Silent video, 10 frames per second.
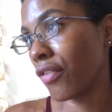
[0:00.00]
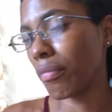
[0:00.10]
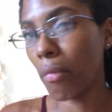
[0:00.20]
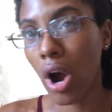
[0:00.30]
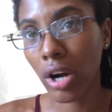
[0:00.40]

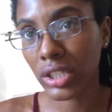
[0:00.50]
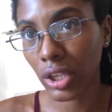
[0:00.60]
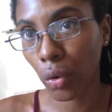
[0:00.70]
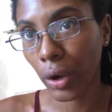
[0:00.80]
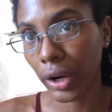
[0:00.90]
Mars in
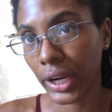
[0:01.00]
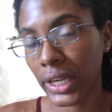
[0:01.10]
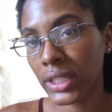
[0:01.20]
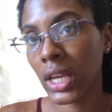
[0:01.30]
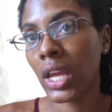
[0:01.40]

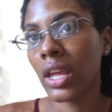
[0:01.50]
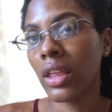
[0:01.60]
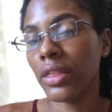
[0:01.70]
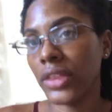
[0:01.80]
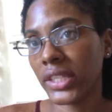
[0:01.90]
Aquarius,
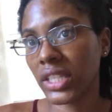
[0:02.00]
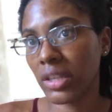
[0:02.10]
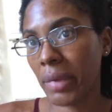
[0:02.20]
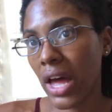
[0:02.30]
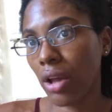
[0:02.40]
this is
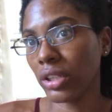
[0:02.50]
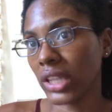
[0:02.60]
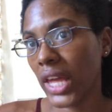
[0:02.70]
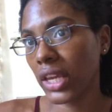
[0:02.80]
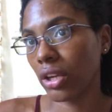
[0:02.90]
about
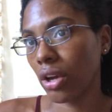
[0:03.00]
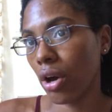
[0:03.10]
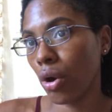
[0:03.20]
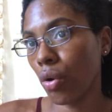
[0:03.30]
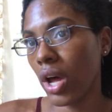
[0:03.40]
letting
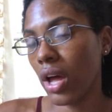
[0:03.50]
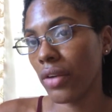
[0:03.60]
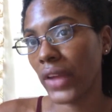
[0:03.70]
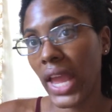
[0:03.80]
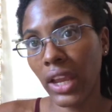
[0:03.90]
go
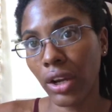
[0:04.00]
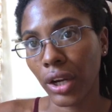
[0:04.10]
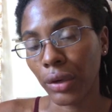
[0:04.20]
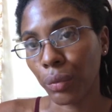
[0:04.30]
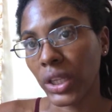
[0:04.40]
of
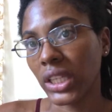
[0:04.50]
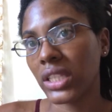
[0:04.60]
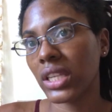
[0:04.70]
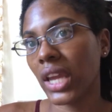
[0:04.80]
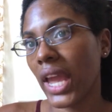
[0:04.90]
anger,
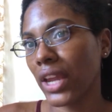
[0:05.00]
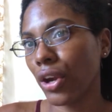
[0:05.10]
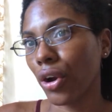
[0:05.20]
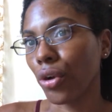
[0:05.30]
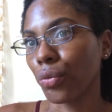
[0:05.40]
releasing
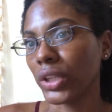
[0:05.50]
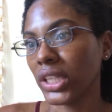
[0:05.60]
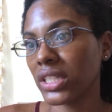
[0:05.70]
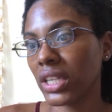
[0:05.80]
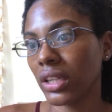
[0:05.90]
anger, or
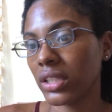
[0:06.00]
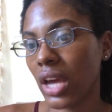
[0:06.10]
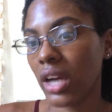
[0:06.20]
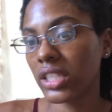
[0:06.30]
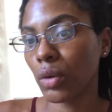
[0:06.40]
releasing the
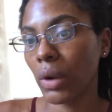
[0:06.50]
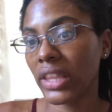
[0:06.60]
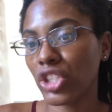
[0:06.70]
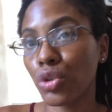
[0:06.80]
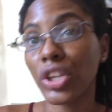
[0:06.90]
toxic way
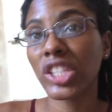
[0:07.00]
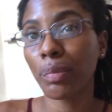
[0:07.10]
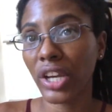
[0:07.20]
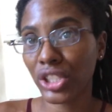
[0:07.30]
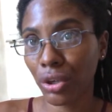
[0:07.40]
that you
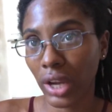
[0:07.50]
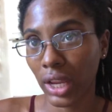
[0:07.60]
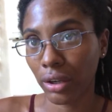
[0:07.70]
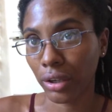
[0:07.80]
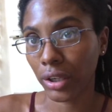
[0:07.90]
express your
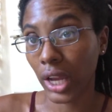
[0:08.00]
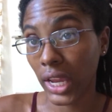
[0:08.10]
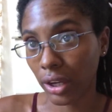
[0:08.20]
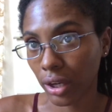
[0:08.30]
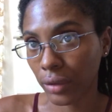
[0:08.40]

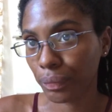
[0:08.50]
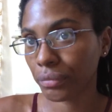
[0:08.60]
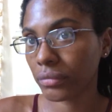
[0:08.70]
anger.